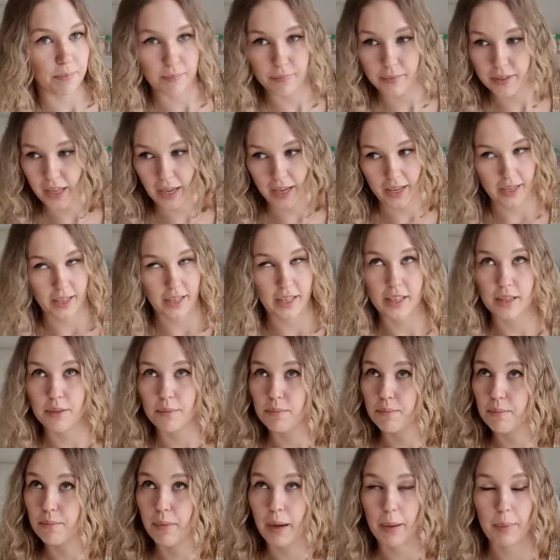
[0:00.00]
like in
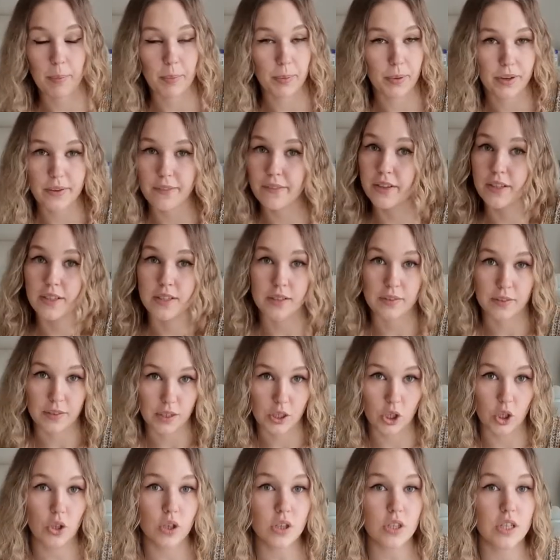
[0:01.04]
my previous
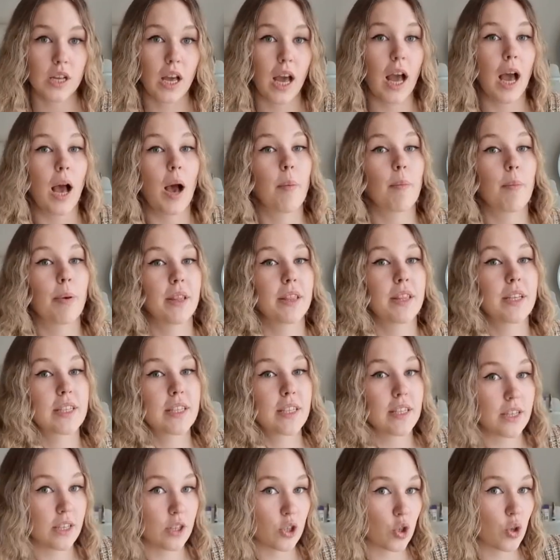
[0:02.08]
videos, but this
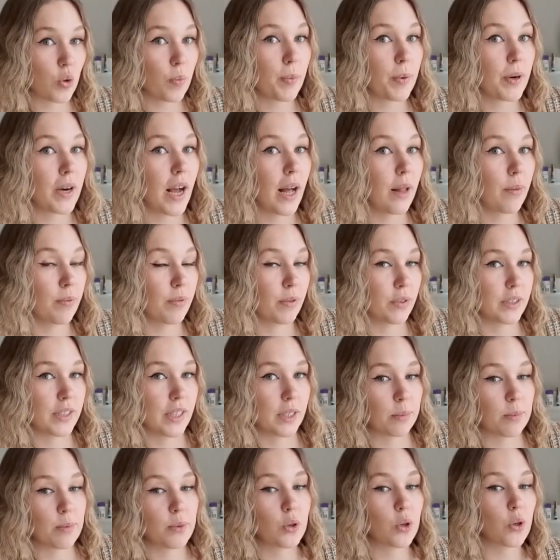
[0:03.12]
is a super helpful
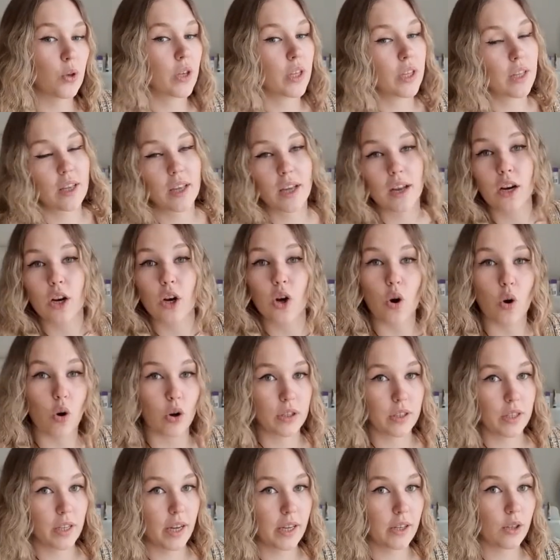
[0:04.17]
textbook. You can get it
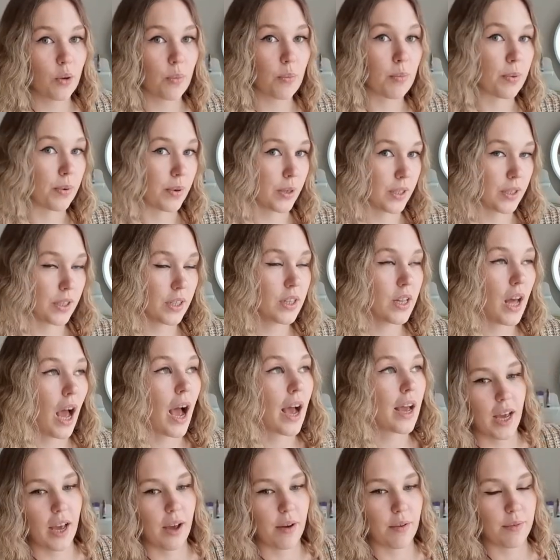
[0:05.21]
online or printed.
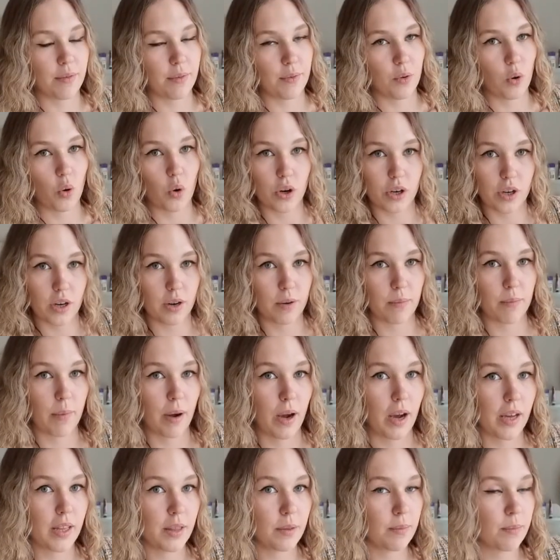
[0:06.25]
I have ordered
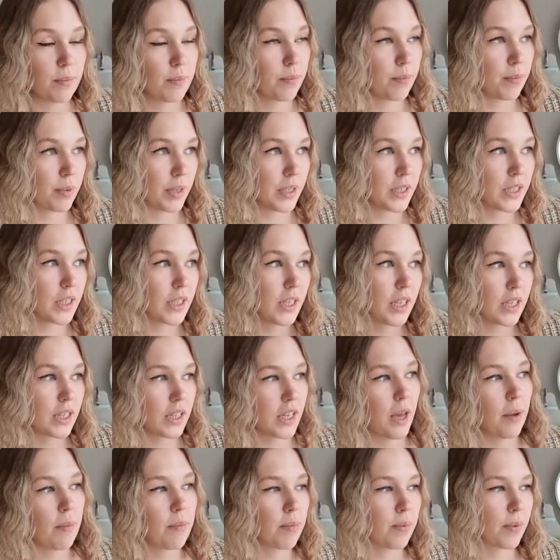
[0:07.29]
mine printed. It
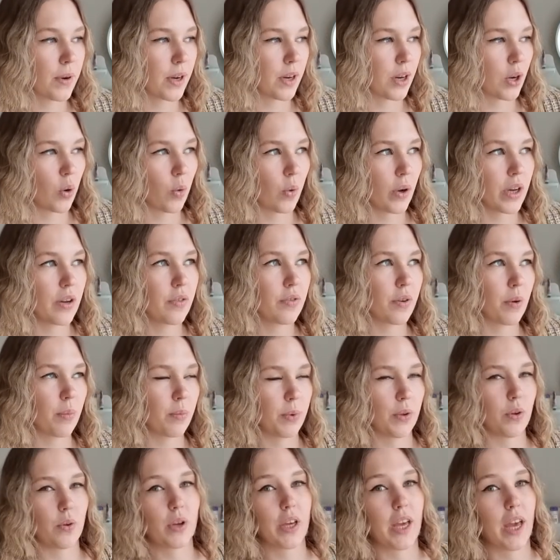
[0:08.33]
came pretty quick from
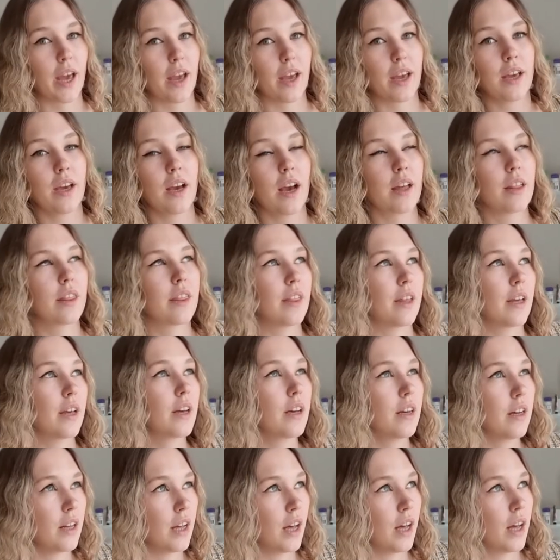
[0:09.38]
UK, I
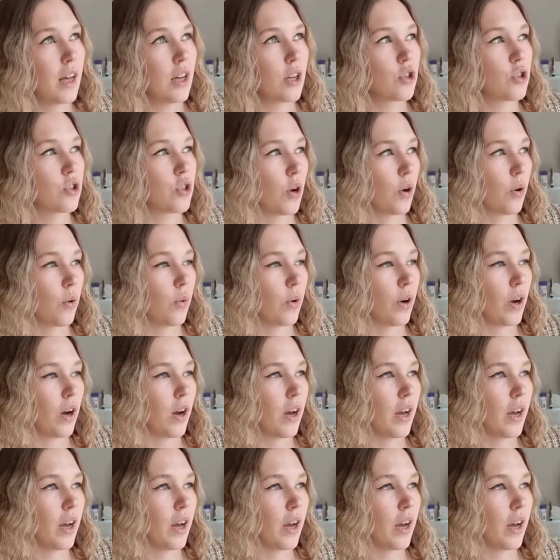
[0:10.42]
think. So